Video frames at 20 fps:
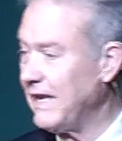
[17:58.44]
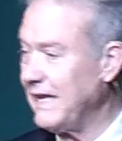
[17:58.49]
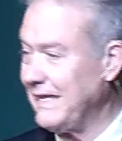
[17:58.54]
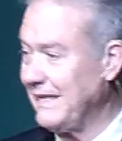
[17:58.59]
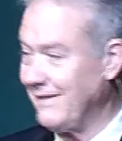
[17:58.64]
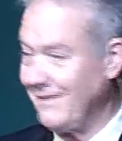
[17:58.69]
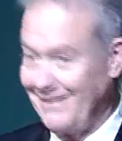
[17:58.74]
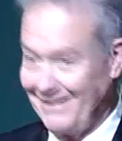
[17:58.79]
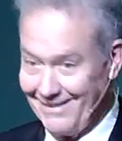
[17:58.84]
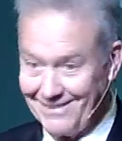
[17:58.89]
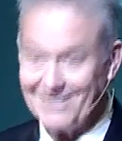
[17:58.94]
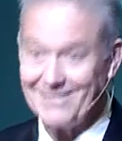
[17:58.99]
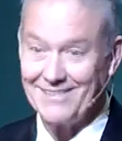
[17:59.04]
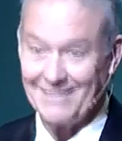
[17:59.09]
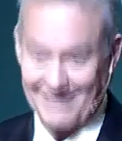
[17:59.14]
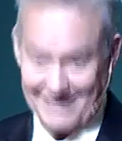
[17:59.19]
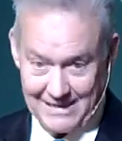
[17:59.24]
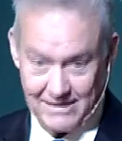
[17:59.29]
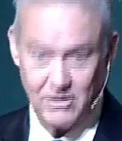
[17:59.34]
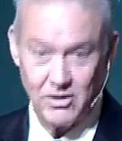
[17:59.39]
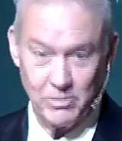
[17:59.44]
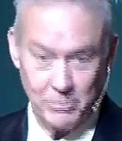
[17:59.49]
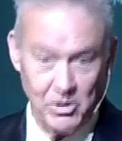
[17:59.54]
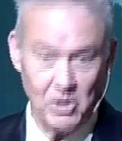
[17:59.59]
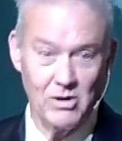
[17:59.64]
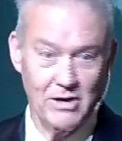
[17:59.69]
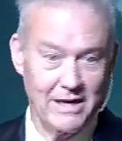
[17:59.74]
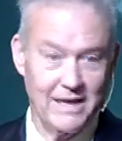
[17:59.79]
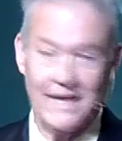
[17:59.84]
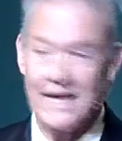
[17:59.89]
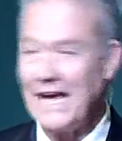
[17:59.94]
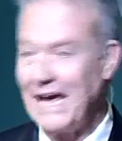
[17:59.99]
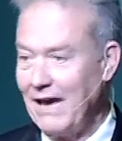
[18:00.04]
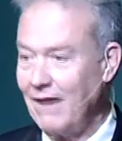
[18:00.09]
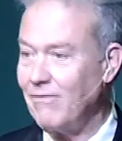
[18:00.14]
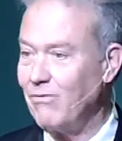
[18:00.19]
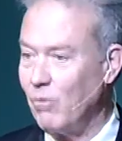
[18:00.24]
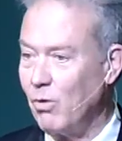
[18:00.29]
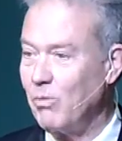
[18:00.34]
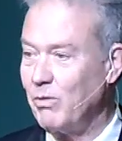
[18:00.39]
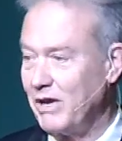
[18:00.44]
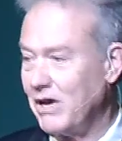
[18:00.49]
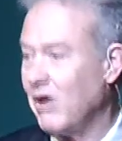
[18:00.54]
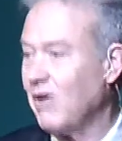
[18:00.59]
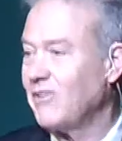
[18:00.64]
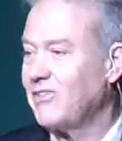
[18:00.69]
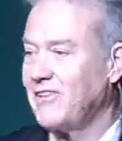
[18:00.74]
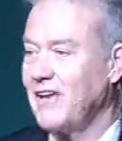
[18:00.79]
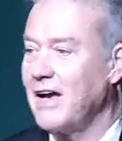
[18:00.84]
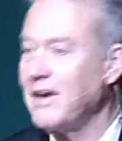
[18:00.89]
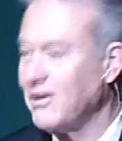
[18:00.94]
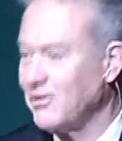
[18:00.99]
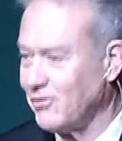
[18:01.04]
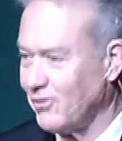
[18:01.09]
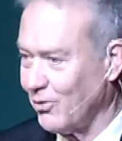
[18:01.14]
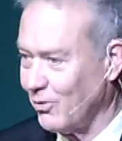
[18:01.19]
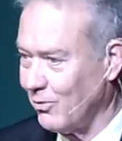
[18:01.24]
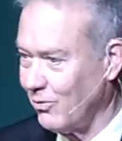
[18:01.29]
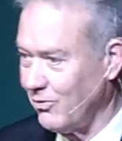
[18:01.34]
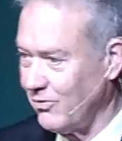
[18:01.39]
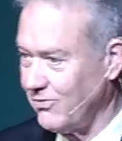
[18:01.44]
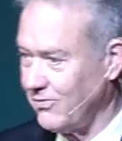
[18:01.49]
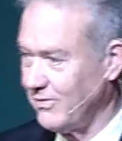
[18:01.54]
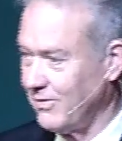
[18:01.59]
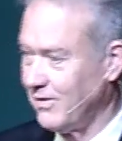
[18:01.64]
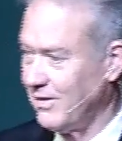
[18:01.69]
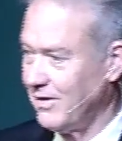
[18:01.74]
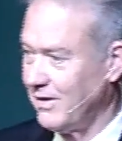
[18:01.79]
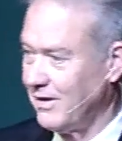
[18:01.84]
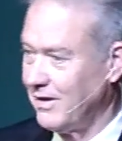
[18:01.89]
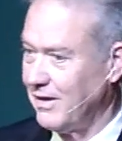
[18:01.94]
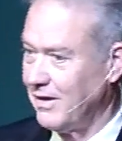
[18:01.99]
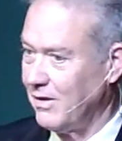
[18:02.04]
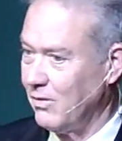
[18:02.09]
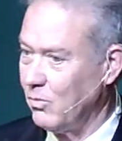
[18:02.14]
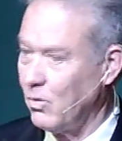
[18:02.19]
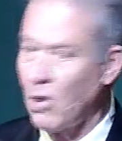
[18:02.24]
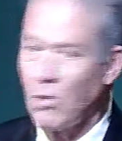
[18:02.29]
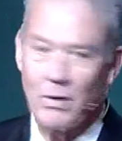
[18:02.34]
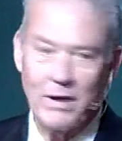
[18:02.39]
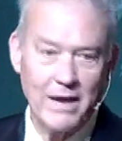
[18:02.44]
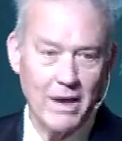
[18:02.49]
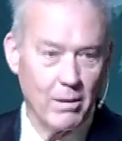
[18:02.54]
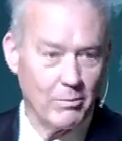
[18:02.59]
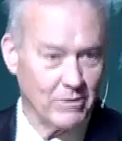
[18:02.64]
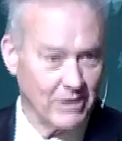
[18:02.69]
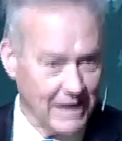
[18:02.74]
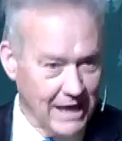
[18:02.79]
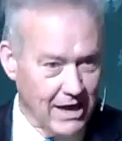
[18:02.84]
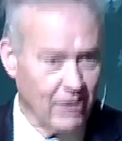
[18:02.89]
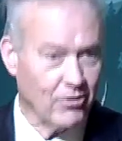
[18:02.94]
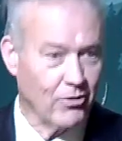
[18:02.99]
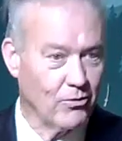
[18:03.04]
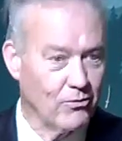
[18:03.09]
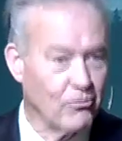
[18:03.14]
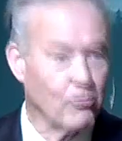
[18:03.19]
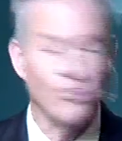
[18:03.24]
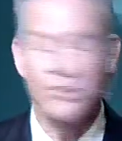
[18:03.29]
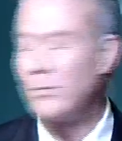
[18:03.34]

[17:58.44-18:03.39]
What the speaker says: in this community, have what we call Sangha circles, where we come together for the